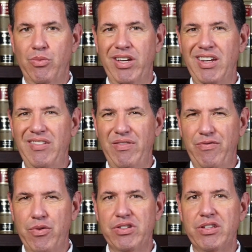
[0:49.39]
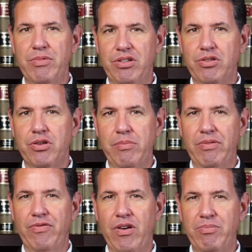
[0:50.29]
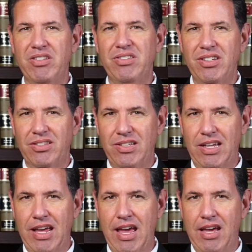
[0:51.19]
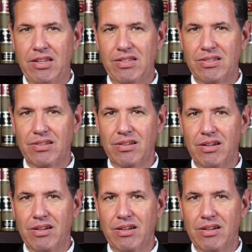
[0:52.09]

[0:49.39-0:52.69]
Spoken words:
We can even force them into treatment for up to 60 days.